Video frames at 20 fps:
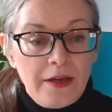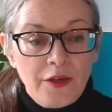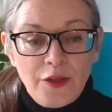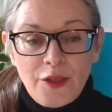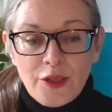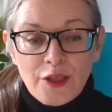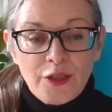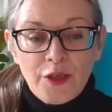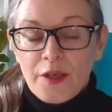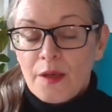and
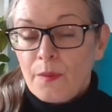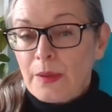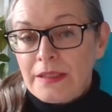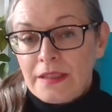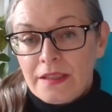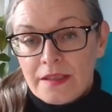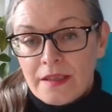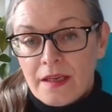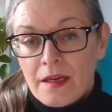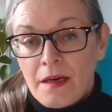you just don't know
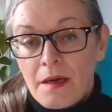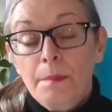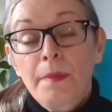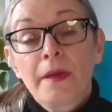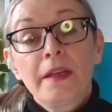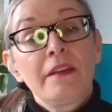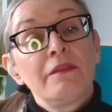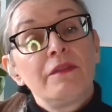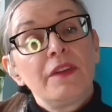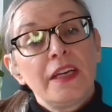where to start,
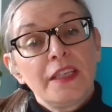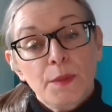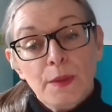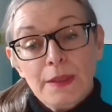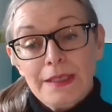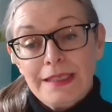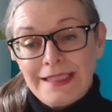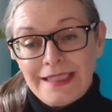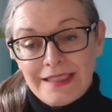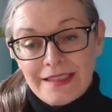but the
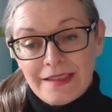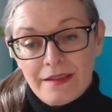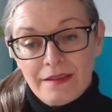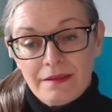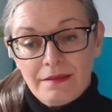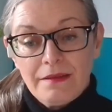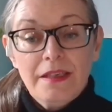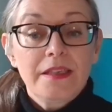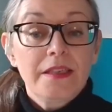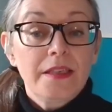virtual
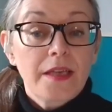assistant